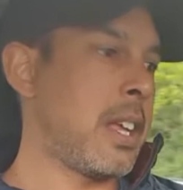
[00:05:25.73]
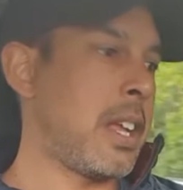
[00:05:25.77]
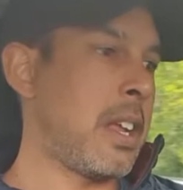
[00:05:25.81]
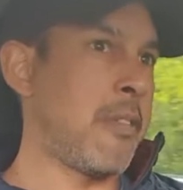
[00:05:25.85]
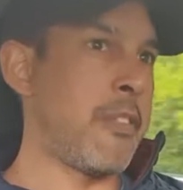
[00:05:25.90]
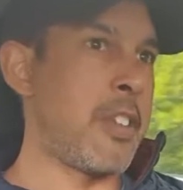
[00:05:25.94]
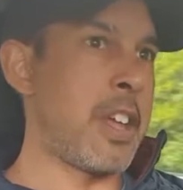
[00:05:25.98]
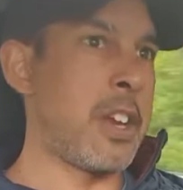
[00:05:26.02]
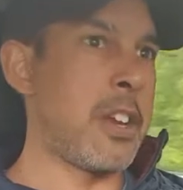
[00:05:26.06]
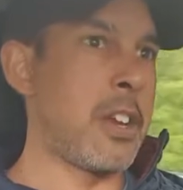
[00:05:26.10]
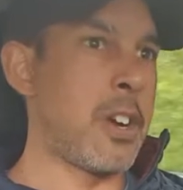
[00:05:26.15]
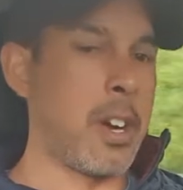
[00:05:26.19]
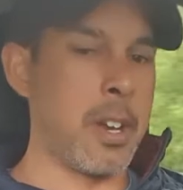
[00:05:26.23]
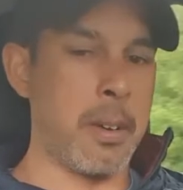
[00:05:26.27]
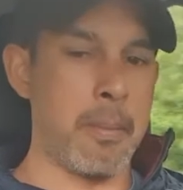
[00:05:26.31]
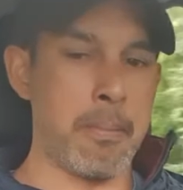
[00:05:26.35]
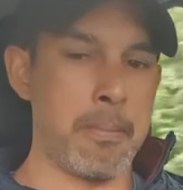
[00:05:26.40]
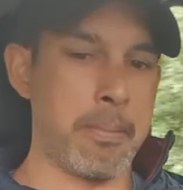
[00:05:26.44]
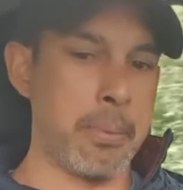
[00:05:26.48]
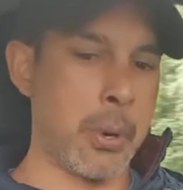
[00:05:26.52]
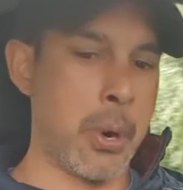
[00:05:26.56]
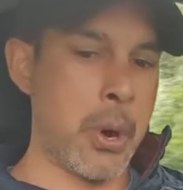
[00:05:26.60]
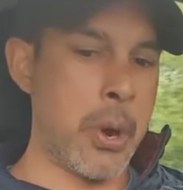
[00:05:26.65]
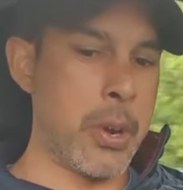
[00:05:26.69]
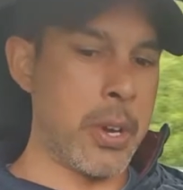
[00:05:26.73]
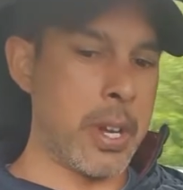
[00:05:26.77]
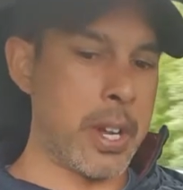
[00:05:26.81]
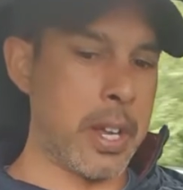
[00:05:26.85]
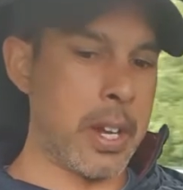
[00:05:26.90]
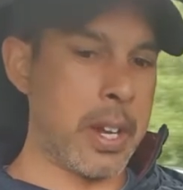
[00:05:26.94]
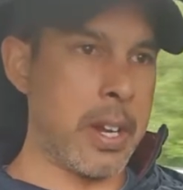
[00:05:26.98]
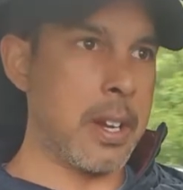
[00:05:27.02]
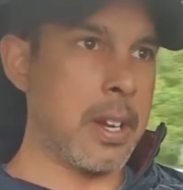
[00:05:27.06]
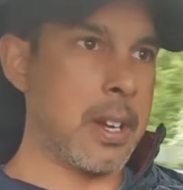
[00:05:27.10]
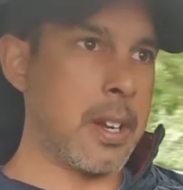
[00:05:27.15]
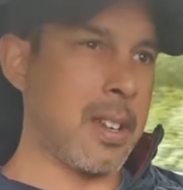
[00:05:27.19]
If they're not
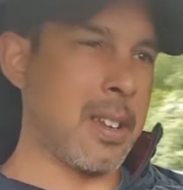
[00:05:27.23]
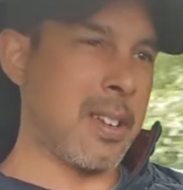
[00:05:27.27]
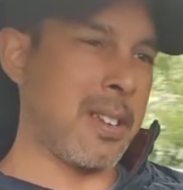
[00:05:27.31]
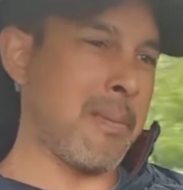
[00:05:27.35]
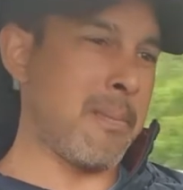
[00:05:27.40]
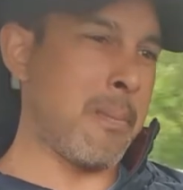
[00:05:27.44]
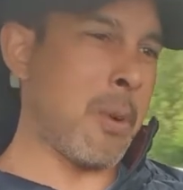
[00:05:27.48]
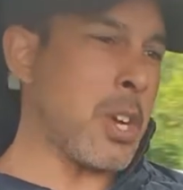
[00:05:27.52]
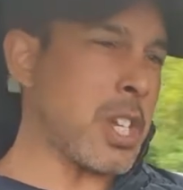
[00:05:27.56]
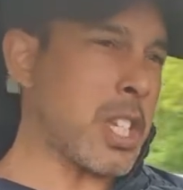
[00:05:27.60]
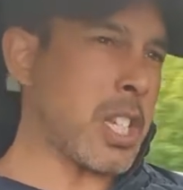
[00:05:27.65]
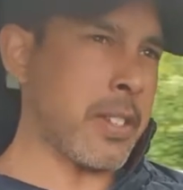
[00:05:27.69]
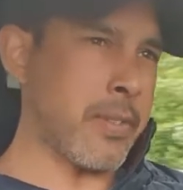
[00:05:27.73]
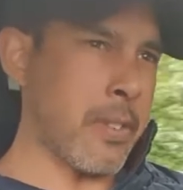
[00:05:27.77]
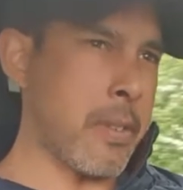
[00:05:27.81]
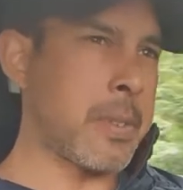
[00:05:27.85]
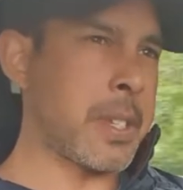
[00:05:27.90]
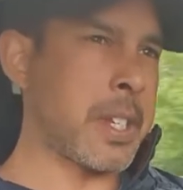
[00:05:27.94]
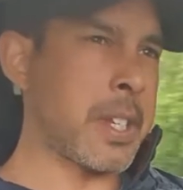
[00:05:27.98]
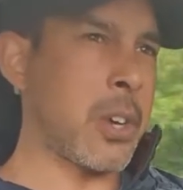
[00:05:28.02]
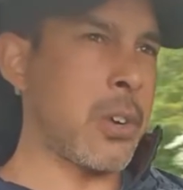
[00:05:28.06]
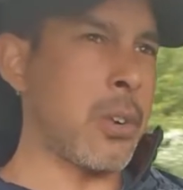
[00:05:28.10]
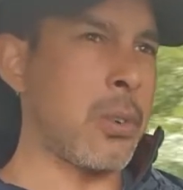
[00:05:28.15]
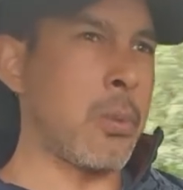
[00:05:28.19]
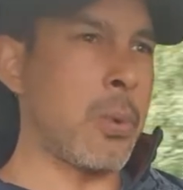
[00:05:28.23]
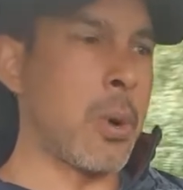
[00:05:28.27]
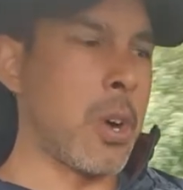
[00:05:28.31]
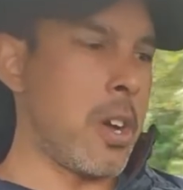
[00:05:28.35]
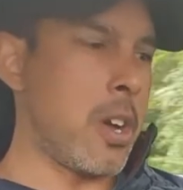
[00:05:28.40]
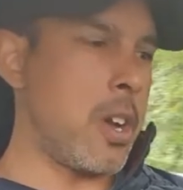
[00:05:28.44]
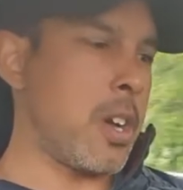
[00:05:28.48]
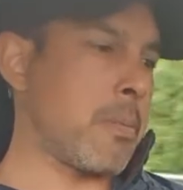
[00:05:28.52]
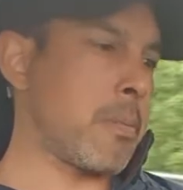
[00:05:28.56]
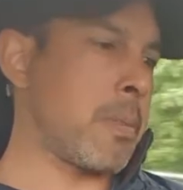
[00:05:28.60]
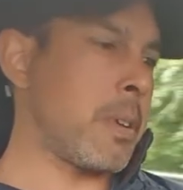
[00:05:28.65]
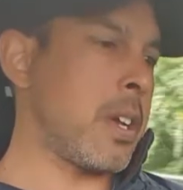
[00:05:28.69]
broken, most of them still
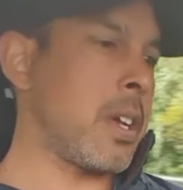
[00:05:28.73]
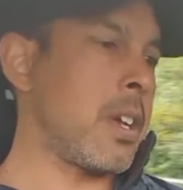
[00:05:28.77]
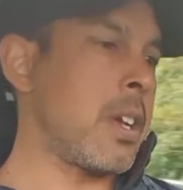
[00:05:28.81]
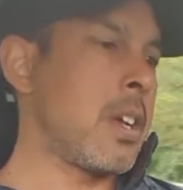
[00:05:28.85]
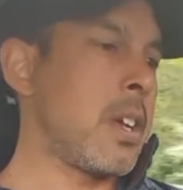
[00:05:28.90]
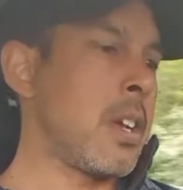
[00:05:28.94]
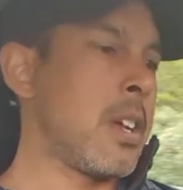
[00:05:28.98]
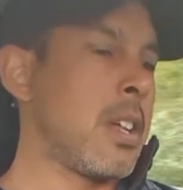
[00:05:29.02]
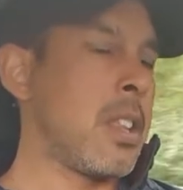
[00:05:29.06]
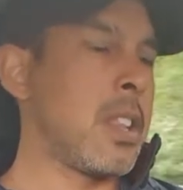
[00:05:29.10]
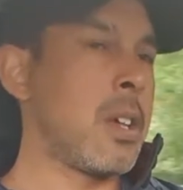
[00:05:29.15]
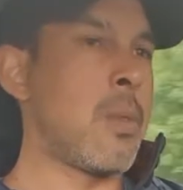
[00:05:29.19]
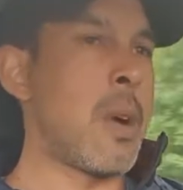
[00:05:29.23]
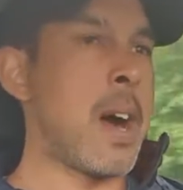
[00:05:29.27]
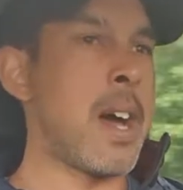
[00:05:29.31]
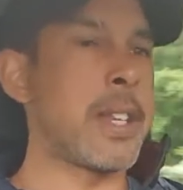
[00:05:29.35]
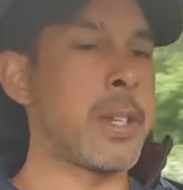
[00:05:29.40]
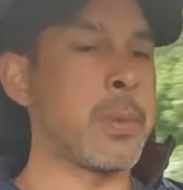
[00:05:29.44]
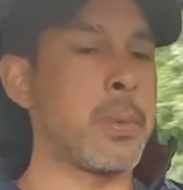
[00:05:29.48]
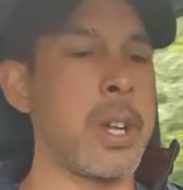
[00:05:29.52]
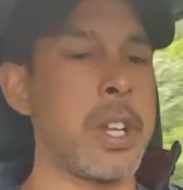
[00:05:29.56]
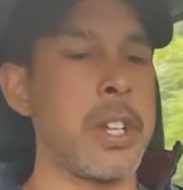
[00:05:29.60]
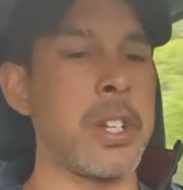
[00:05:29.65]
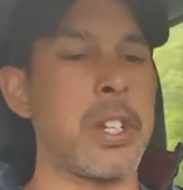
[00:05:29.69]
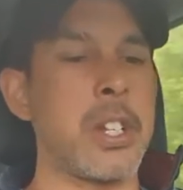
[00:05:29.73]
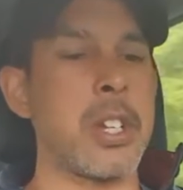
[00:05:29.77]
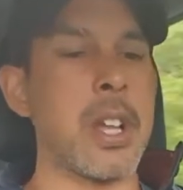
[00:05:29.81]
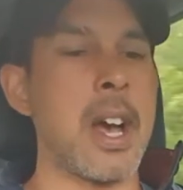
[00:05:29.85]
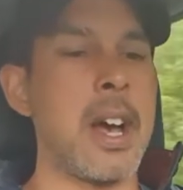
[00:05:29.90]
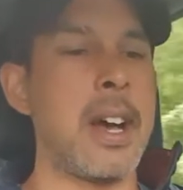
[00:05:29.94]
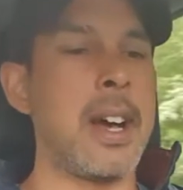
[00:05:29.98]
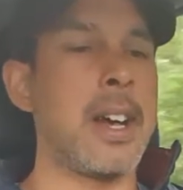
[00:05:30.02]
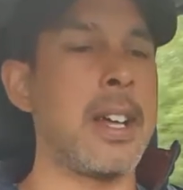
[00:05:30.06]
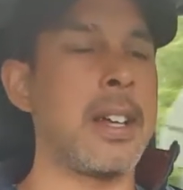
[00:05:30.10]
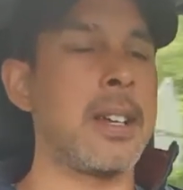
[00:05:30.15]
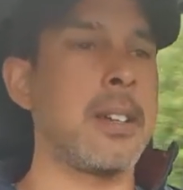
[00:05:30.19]
work, but the ones which
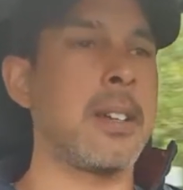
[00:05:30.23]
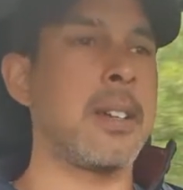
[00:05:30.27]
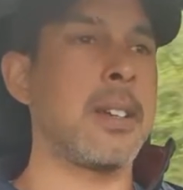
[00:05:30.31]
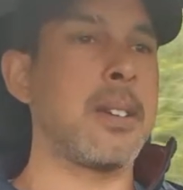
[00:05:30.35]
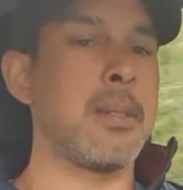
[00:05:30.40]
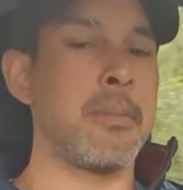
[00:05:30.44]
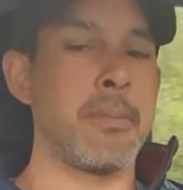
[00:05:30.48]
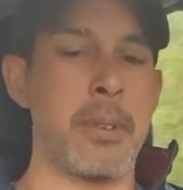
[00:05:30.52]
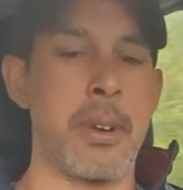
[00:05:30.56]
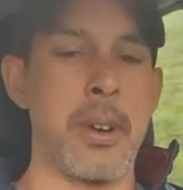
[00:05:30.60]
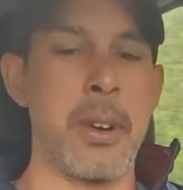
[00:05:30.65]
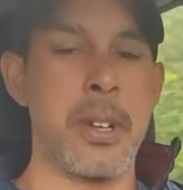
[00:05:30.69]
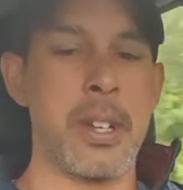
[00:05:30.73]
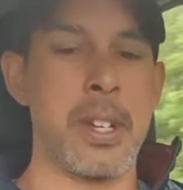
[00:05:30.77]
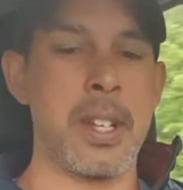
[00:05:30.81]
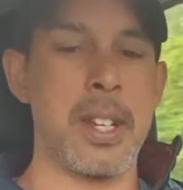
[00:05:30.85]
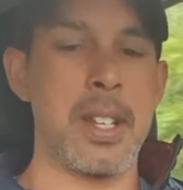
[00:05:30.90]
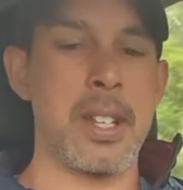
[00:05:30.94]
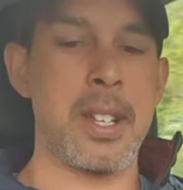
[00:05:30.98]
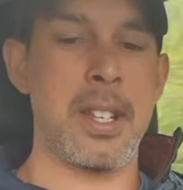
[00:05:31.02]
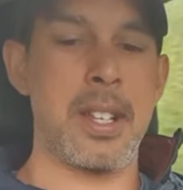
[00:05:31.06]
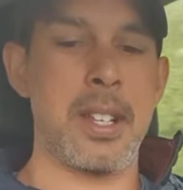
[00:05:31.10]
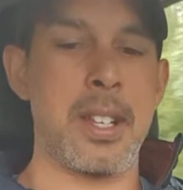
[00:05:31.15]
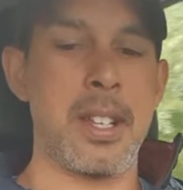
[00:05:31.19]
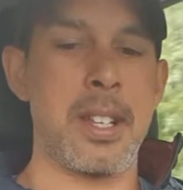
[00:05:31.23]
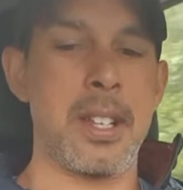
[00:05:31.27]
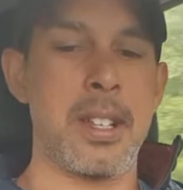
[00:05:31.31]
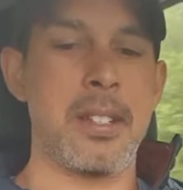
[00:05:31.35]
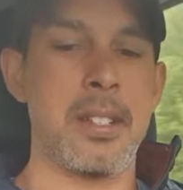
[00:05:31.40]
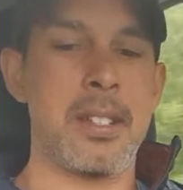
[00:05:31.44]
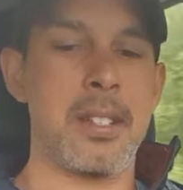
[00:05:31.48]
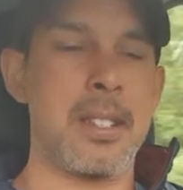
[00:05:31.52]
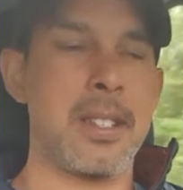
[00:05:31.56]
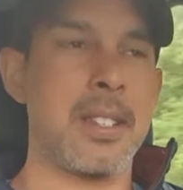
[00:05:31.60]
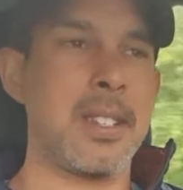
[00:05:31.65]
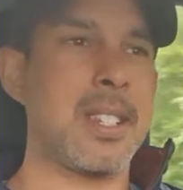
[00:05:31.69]
aren't broken are
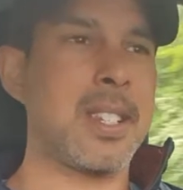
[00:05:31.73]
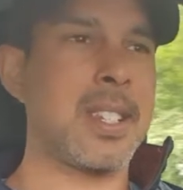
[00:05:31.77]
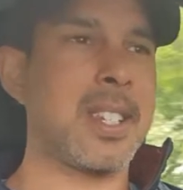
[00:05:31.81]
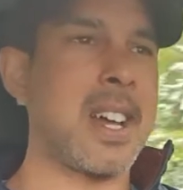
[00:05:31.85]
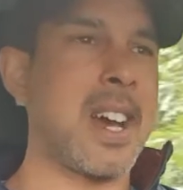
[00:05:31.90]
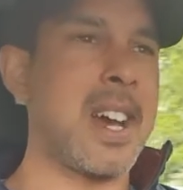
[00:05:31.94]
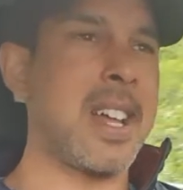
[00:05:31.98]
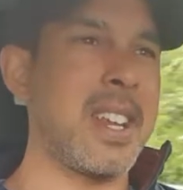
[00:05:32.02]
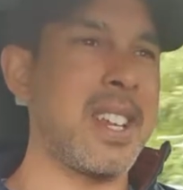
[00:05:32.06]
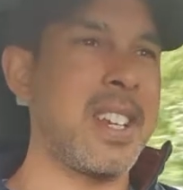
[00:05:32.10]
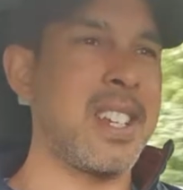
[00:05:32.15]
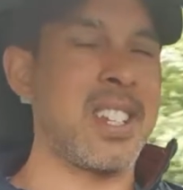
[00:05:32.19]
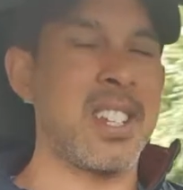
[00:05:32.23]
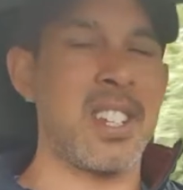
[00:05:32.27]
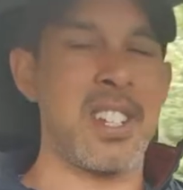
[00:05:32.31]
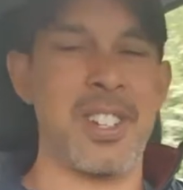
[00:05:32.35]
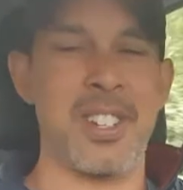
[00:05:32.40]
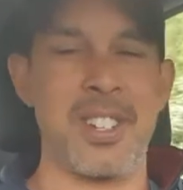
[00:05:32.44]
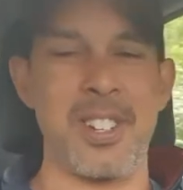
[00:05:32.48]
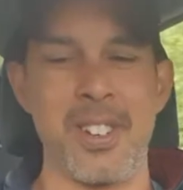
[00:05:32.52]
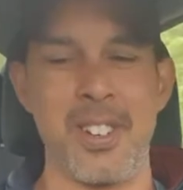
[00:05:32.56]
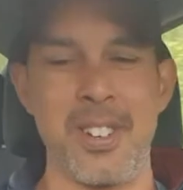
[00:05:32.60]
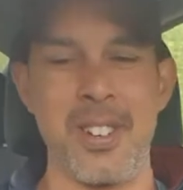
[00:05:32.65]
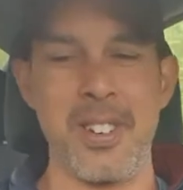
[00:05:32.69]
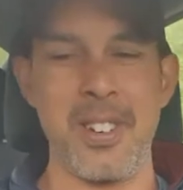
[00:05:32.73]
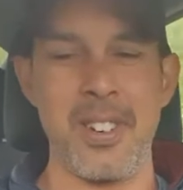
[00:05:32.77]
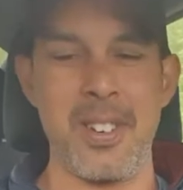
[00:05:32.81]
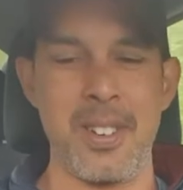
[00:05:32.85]
starting to show